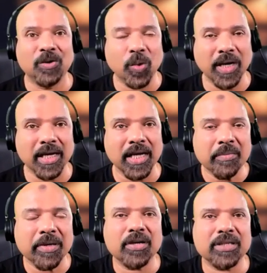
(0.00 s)
Why?
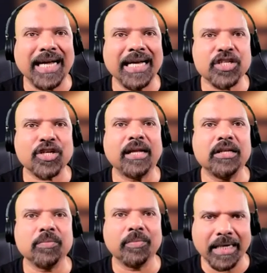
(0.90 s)
Because I
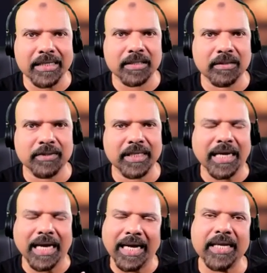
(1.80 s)
challenge myself
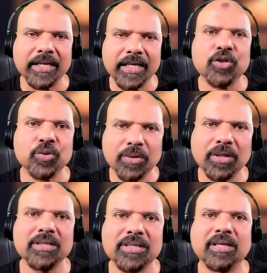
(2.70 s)
that I need to
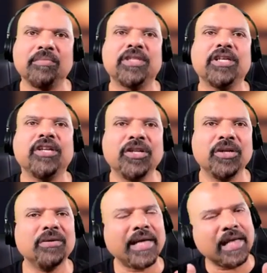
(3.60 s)
learn something
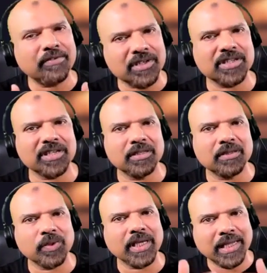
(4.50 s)
new every
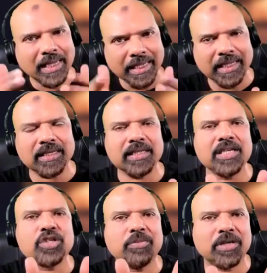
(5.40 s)
single week, and I can
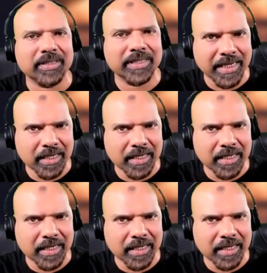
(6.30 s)
teach about that.